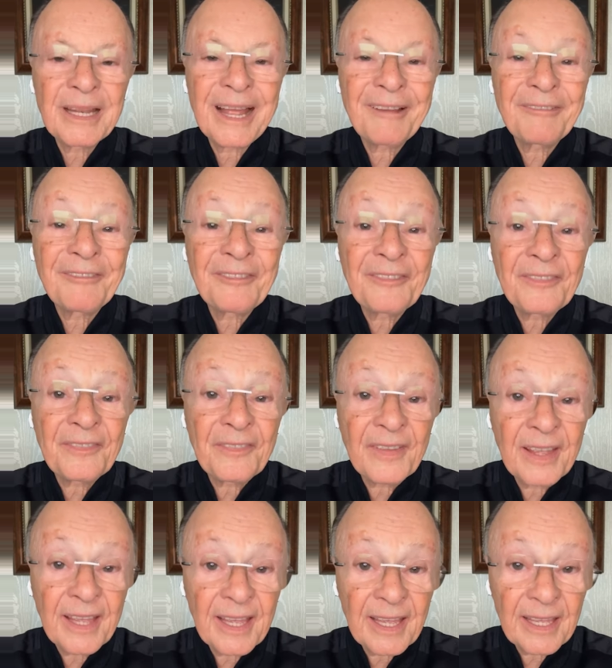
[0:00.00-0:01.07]
by
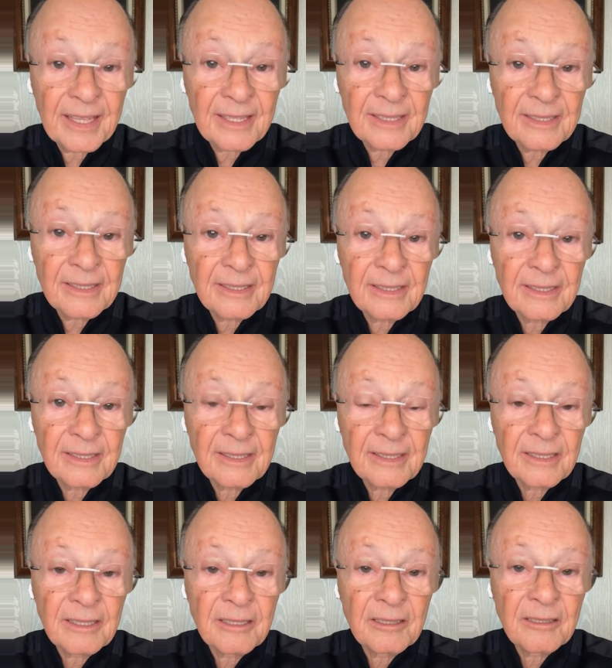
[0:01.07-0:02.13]
faith,
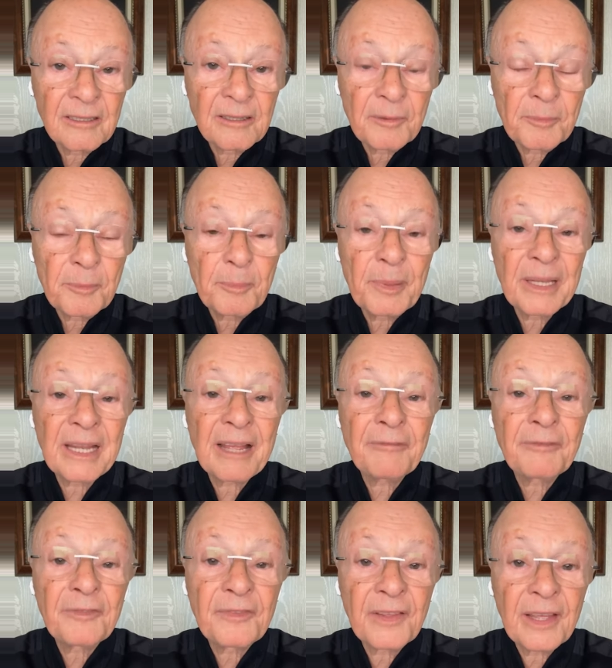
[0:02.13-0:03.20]

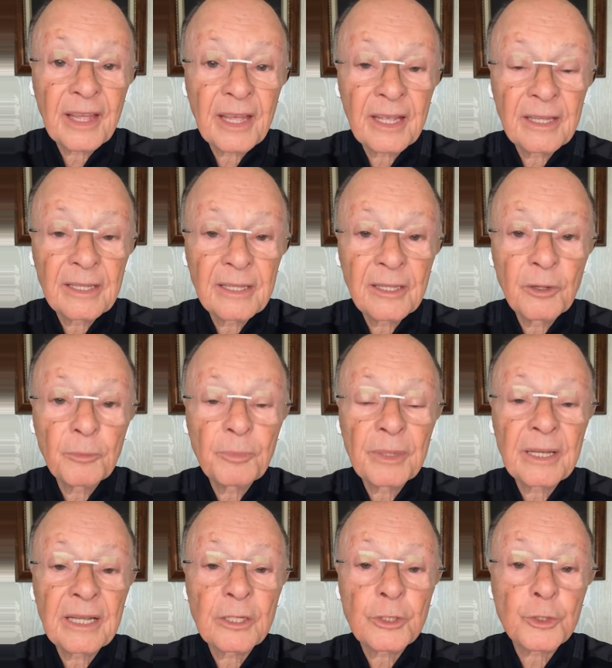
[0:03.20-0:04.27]
by faith,
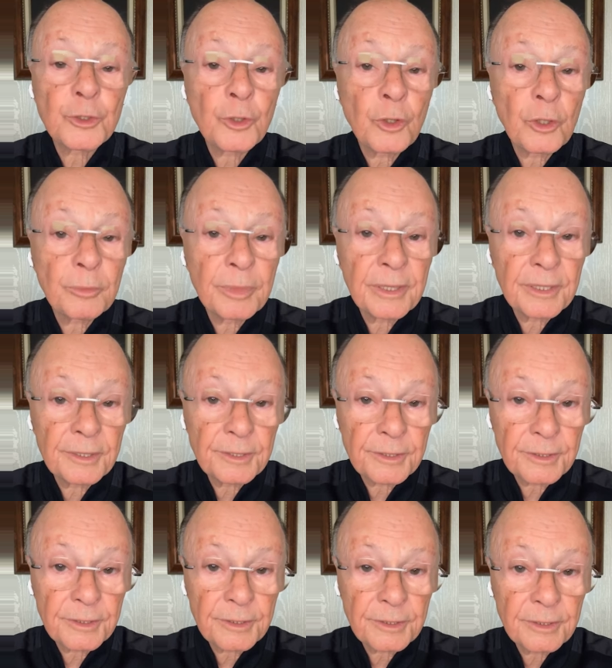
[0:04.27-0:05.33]
not by
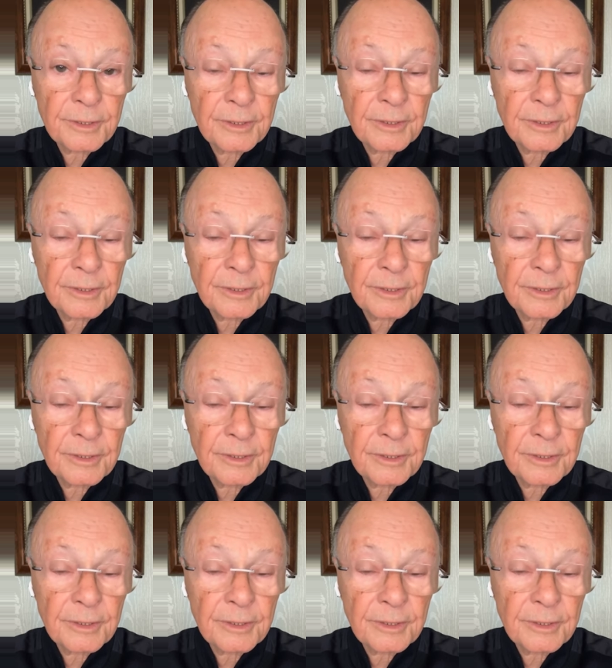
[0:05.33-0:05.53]
works,